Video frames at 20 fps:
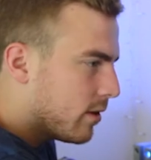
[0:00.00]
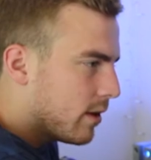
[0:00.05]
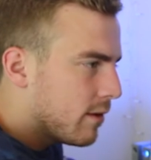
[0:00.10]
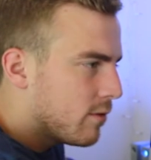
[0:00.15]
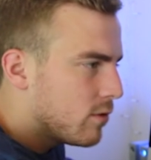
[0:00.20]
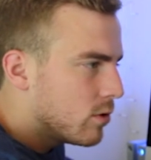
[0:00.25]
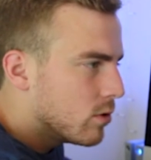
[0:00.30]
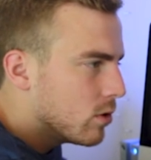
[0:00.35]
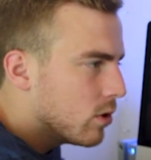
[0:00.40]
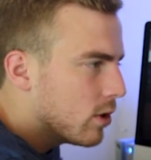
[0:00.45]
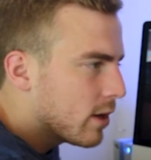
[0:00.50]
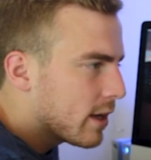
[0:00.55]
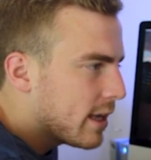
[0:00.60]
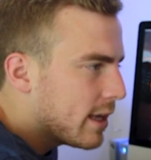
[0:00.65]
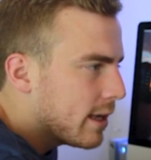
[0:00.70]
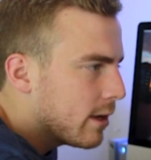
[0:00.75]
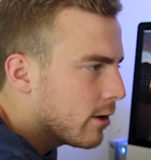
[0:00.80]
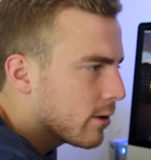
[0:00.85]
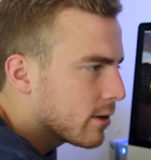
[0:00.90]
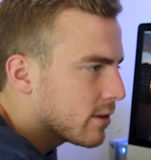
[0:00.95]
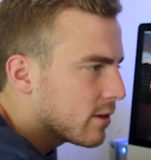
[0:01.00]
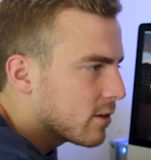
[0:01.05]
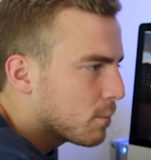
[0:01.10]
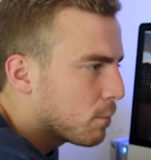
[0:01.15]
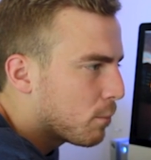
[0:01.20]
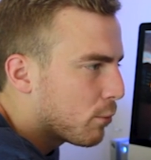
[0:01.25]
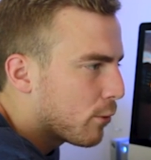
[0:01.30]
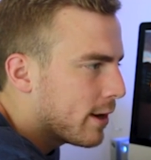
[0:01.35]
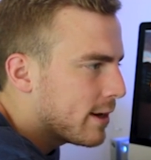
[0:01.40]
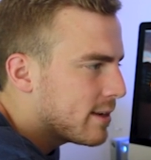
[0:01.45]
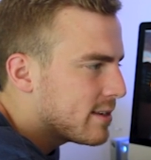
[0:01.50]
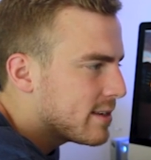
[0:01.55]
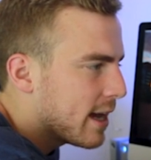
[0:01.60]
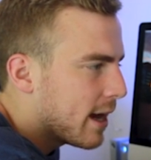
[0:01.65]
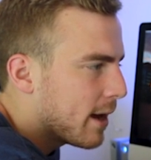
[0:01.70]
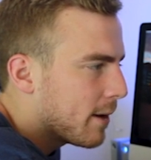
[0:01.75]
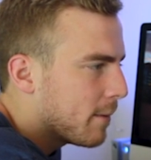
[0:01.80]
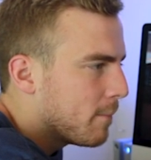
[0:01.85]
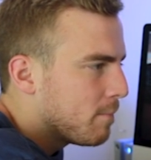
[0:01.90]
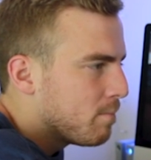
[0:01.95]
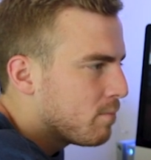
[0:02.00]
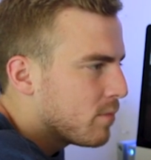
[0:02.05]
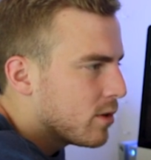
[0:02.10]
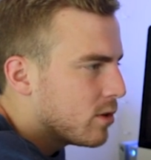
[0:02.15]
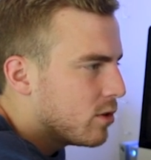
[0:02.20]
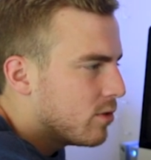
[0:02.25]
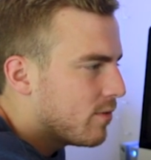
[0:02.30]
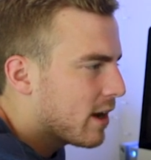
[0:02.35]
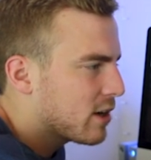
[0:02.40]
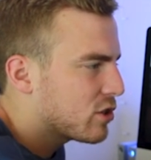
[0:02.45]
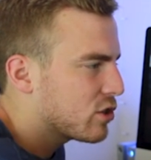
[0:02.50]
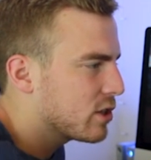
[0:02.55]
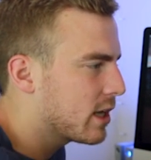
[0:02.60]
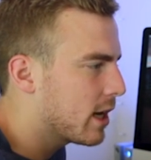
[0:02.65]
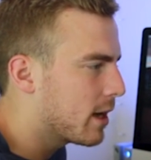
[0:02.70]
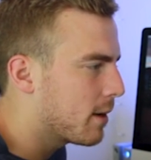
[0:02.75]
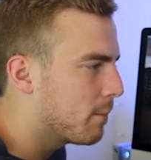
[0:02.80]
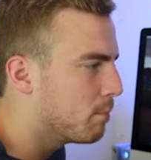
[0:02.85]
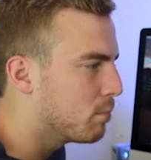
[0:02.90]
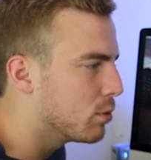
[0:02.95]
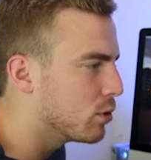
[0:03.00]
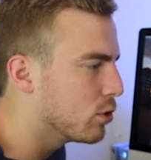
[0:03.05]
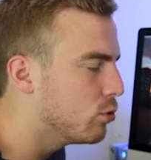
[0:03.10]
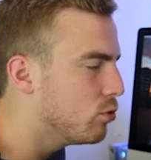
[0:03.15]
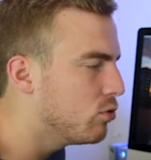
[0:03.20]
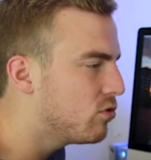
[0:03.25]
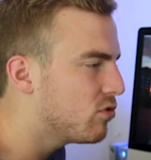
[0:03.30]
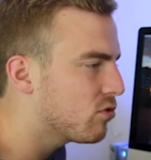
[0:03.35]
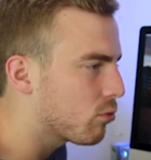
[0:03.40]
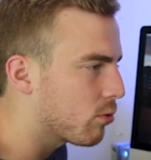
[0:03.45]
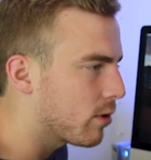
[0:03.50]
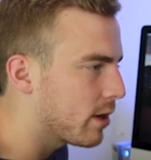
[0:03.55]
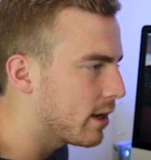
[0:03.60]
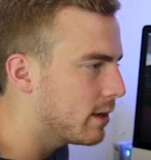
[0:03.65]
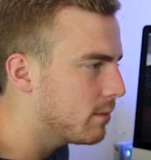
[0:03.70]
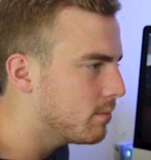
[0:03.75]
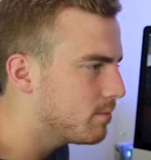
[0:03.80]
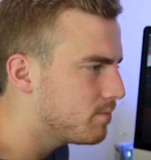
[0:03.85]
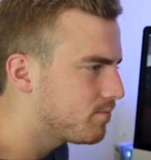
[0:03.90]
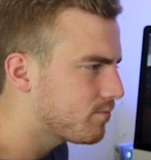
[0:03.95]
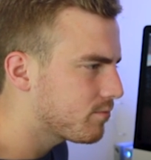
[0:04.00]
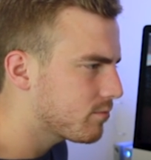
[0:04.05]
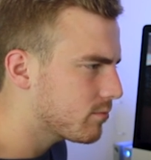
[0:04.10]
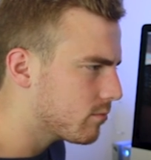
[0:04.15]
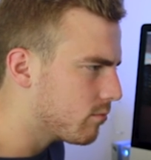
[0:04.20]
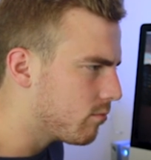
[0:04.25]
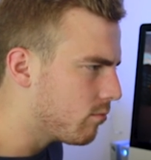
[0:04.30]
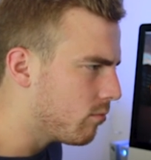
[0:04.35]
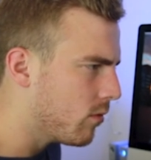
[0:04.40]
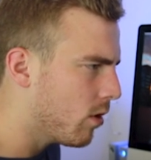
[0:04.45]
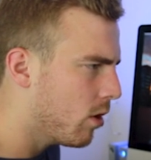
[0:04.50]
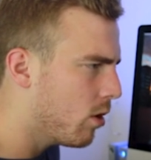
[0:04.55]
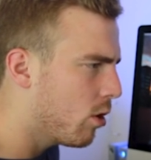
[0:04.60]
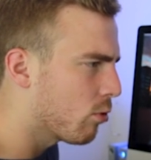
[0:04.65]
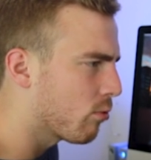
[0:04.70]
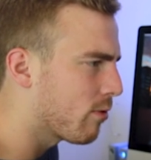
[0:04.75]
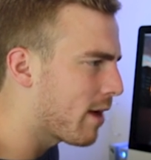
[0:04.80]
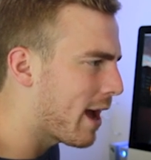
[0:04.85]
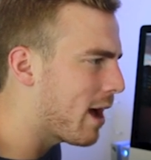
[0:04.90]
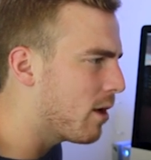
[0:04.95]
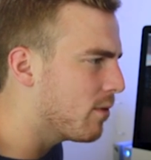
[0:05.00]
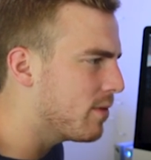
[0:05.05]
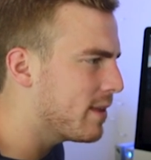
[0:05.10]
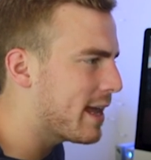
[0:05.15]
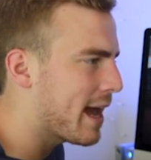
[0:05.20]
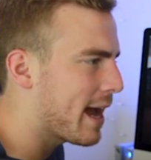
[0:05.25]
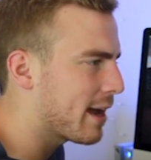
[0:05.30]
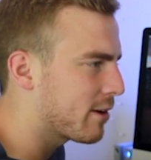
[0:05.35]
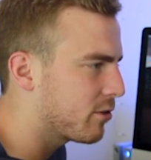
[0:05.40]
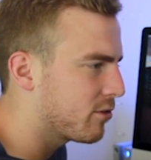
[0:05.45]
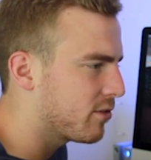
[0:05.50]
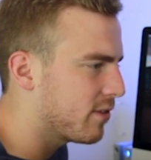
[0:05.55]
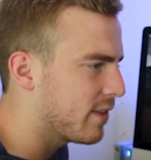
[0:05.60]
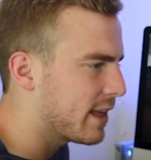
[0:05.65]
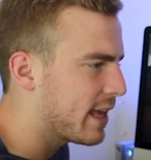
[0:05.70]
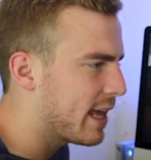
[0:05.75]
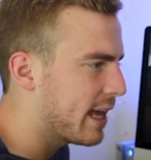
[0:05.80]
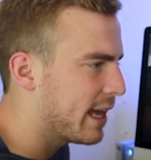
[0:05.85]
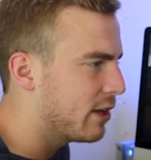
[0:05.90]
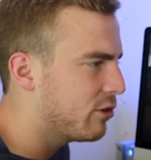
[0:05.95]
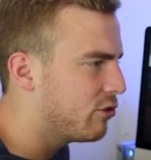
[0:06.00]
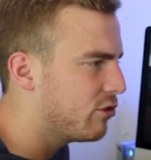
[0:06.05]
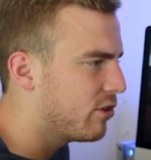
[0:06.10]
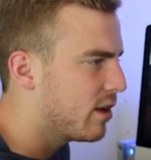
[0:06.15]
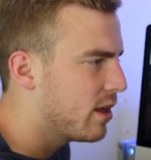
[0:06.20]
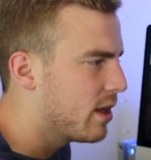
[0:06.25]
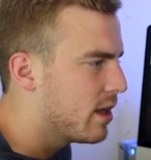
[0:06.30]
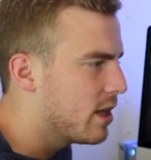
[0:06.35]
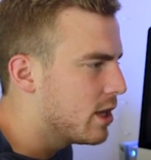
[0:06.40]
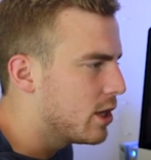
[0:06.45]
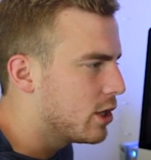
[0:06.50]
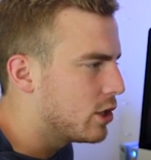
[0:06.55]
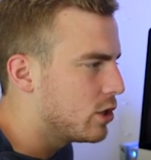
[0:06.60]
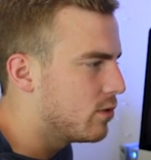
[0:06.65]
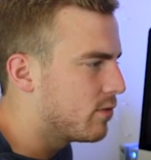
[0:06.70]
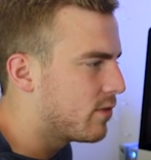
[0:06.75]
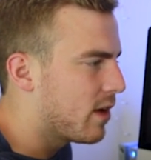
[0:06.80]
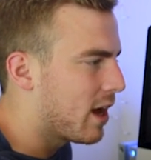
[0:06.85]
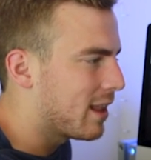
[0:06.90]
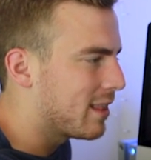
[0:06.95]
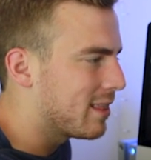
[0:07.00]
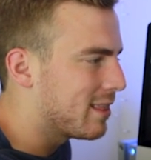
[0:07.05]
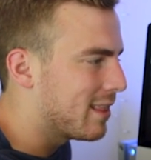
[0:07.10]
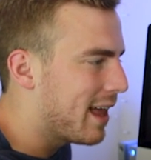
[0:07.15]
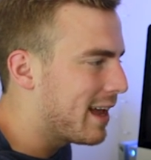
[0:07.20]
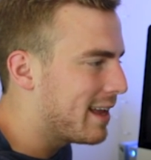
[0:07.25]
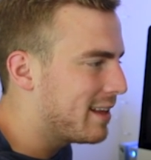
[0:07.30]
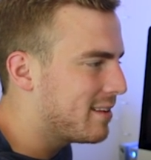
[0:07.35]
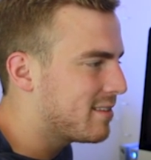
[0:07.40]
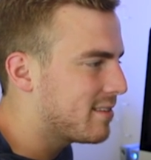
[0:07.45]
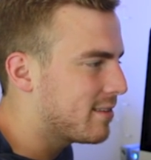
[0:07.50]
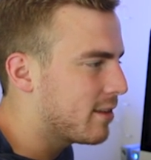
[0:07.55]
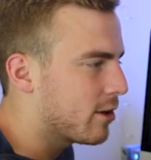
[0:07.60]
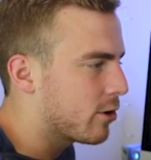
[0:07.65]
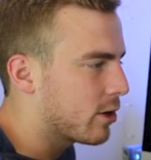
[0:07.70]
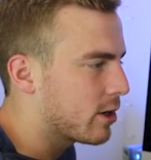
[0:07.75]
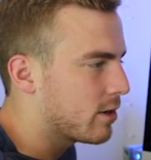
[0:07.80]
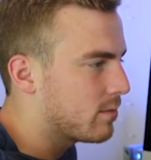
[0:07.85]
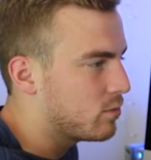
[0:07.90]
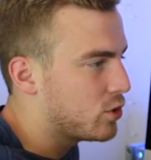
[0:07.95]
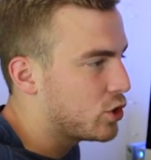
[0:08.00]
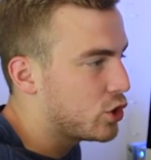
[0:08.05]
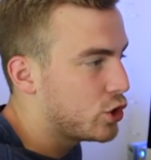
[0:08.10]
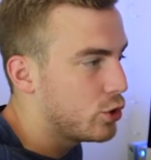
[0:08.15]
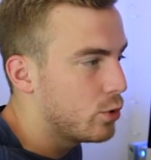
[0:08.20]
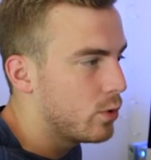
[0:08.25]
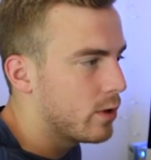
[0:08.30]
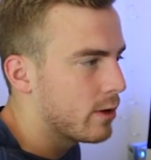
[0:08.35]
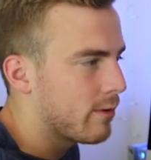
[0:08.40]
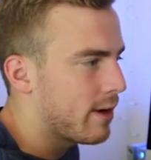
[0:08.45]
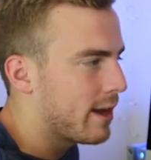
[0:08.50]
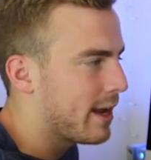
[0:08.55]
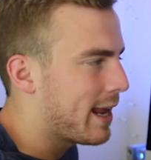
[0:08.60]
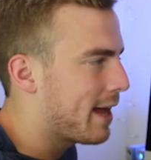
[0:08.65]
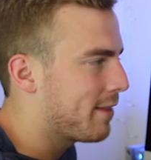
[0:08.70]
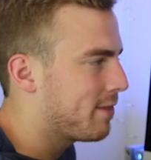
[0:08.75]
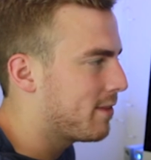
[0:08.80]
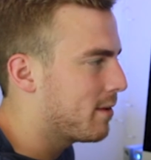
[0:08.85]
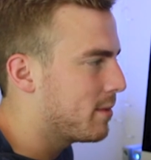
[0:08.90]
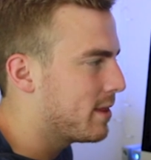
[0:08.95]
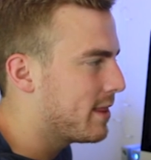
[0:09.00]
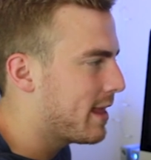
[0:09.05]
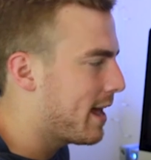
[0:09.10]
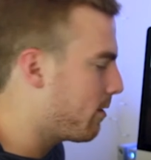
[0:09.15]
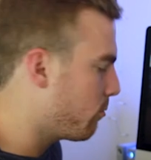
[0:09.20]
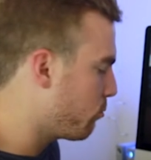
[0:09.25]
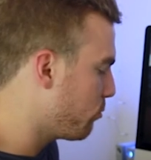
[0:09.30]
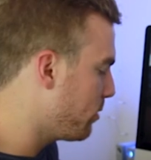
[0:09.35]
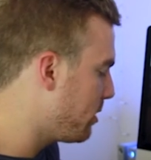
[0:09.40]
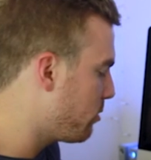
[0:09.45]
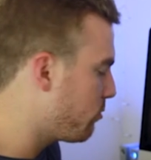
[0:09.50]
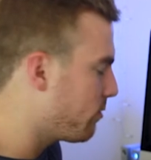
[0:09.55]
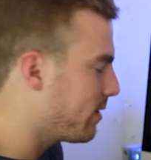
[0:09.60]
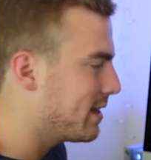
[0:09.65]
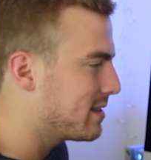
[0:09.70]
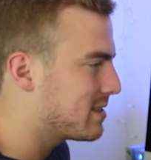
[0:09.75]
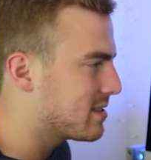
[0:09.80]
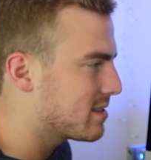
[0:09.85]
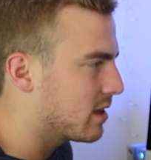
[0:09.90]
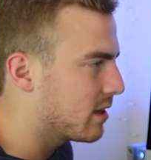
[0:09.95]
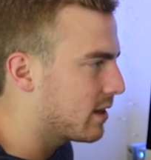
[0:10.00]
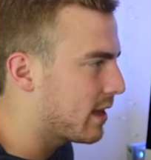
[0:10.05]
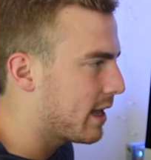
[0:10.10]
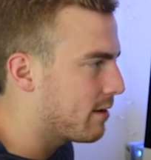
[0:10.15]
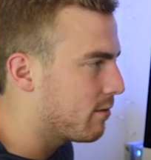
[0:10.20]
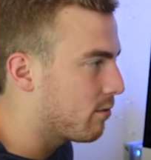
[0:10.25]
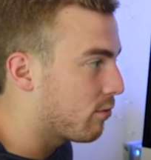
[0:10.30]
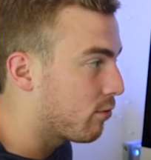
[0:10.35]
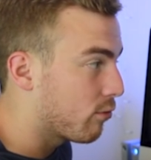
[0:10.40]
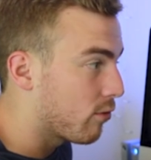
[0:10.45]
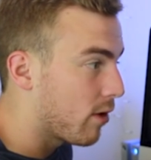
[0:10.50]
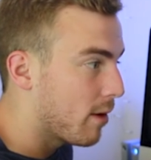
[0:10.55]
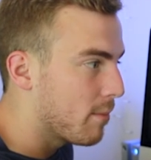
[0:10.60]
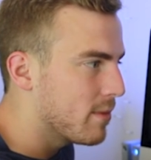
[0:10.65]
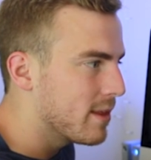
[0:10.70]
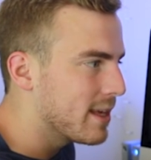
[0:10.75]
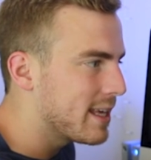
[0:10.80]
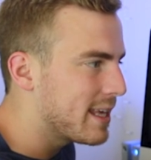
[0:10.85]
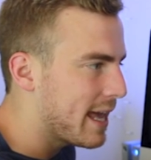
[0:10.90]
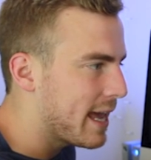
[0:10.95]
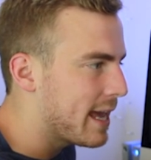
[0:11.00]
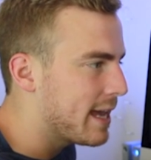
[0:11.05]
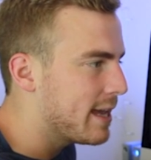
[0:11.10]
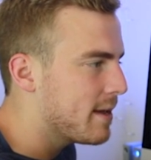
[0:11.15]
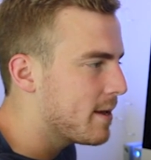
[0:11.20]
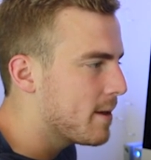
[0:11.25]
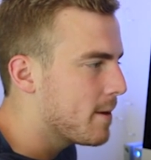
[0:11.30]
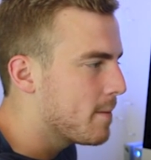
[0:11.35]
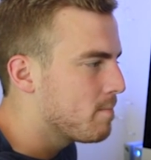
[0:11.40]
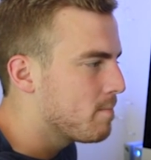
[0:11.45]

if you look here at this breakdown, you've actually got a blue screen around the actors in the cage. You've got lights that are shooting right at them, and that recreates the light from the gate.